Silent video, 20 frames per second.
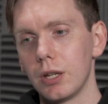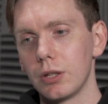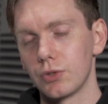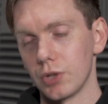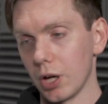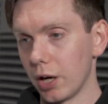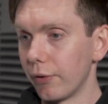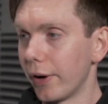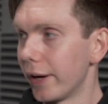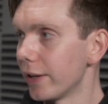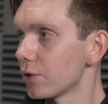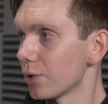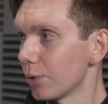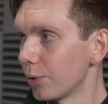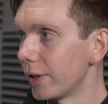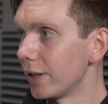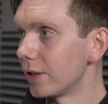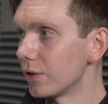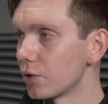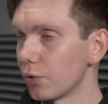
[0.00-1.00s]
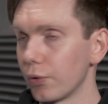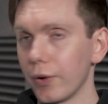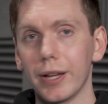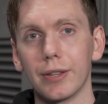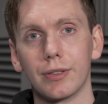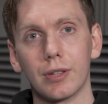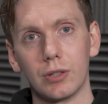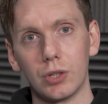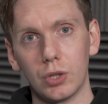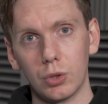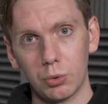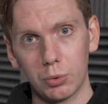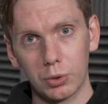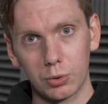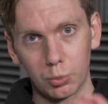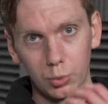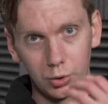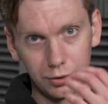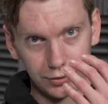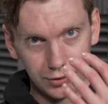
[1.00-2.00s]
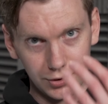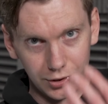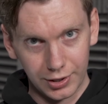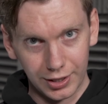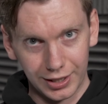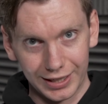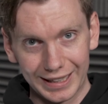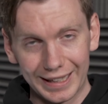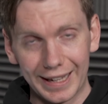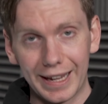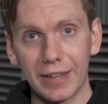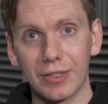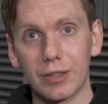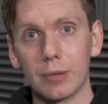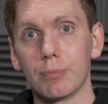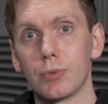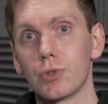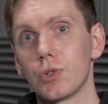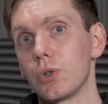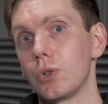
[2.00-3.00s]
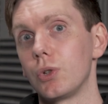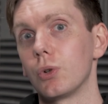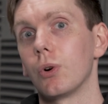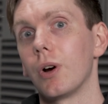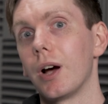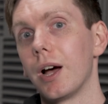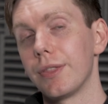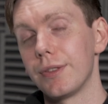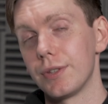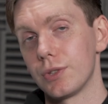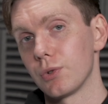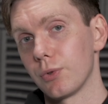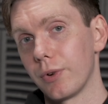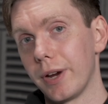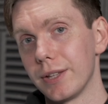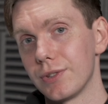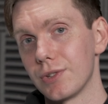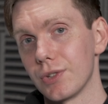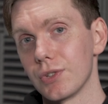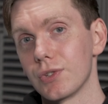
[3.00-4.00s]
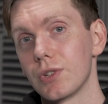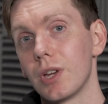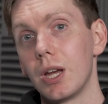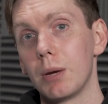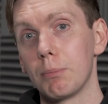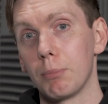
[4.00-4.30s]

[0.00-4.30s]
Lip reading: direct or indirect, then you would want to declare them to your other directors